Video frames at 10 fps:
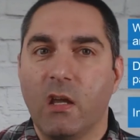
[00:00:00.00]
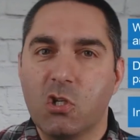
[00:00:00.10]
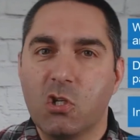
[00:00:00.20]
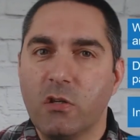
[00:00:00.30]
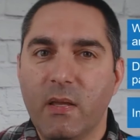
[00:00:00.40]

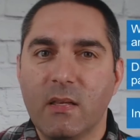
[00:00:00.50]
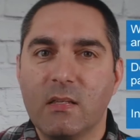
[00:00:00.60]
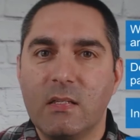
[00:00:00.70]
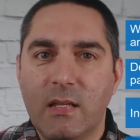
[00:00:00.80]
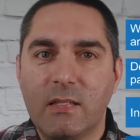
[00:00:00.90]
It shouldn't be
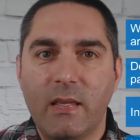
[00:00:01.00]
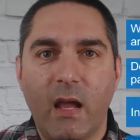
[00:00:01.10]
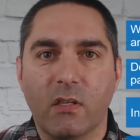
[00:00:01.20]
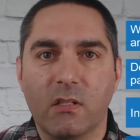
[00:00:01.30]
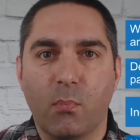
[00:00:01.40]
as
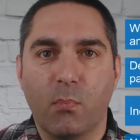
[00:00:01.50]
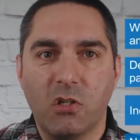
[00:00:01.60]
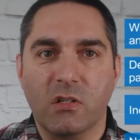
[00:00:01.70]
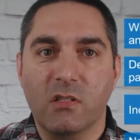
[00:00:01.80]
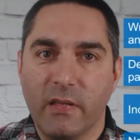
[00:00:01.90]
detailed as a
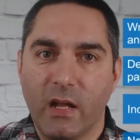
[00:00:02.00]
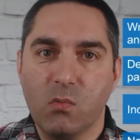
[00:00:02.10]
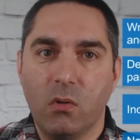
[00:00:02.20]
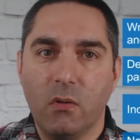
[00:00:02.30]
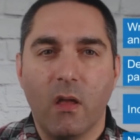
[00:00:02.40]
project
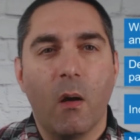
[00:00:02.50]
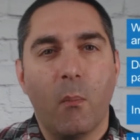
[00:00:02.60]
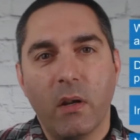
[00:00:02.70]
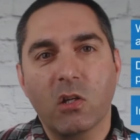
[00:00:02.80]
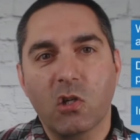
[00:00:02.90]
schedule,
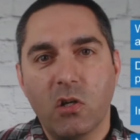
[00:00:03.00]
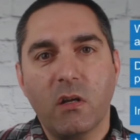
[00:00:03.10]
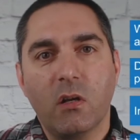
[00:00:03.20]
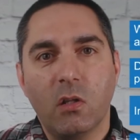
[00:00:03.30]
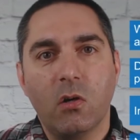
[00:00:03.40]
but it
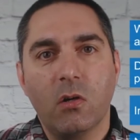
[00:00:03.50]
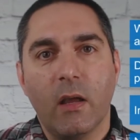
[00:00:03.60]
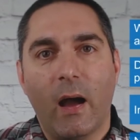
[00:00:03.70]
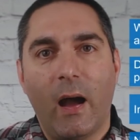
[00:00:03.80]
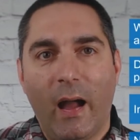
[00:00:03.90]
should
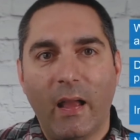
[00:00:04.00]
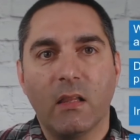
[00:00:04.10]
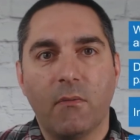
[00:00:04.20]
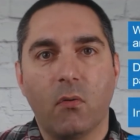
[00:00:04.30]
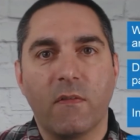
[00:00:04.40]
include
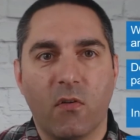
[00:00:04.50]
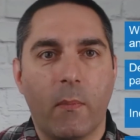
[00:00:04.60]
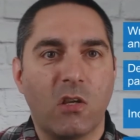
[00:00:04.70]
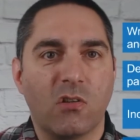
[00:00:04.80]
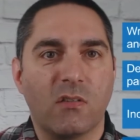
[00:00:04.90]
high-level
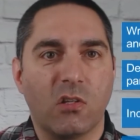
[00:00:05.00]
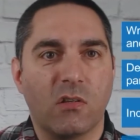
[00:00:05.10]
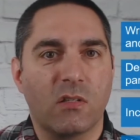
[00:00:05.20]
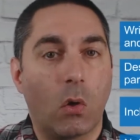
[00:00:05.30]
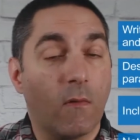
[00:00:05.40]
information
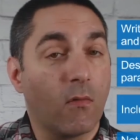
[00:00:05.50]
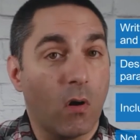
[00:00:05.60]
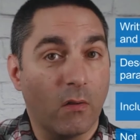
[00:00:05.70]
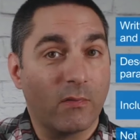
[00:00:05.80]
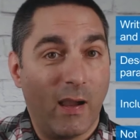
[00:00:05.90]
such as an
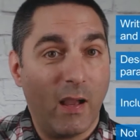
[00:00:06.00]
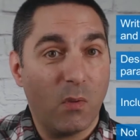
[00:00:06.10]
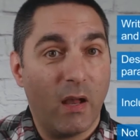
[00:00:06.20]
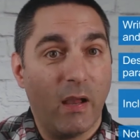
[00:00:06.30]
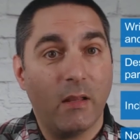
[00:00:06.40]
overall
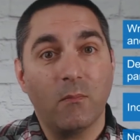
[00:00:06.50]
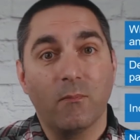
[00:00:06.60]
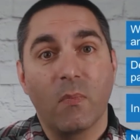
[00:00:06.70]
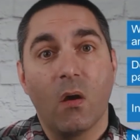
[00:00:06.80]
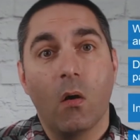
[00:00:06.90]
timeline,
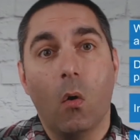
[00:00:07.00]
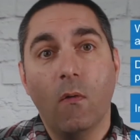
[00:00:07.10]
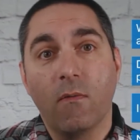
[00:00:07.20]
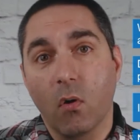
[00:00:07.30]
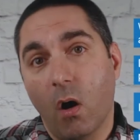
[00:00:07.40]

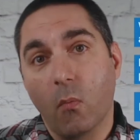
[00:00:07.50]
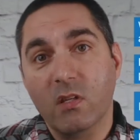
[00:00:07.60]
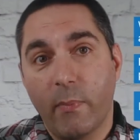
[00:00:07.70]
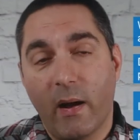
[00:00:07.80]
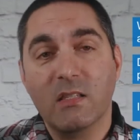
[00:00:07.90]
overall
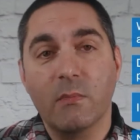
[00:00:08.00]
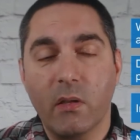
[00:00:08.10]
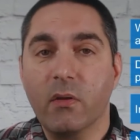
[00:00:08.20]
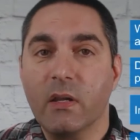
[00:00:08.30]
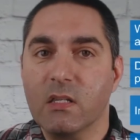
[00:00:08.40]

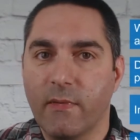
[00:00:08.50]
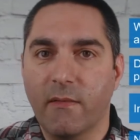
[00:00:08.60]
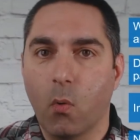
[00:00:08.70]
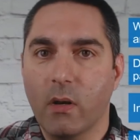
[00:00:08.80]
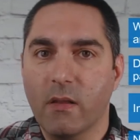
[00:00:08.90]
responsibilities of
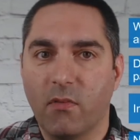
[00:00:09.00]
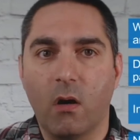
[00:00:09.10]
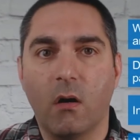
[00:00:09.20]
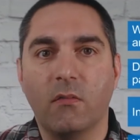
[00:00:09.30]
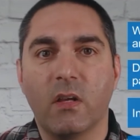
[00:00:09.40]
everyone
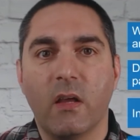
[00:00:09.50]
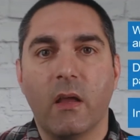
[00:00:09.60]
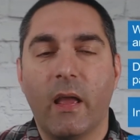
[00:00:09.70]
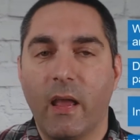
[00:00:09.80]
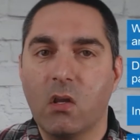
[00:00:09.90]
involved,
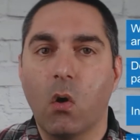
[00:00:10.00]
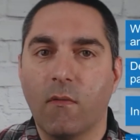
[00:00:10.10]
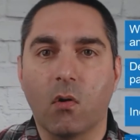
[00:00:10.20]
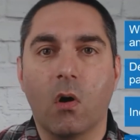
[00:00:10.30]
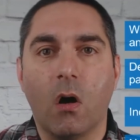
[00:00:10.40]
and
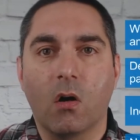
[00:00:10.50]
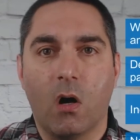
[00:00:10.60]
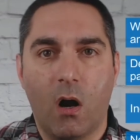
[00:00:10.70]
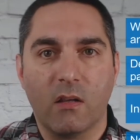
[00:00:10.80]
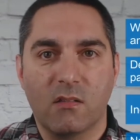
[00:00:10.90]
overall
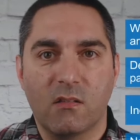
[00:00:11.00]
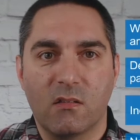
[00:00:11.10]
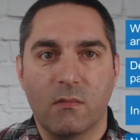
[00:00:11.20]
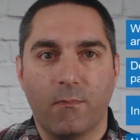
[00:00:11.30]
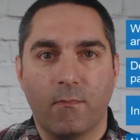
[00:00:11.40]

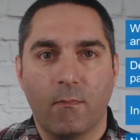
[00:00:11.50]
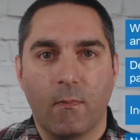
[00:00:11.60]
costs.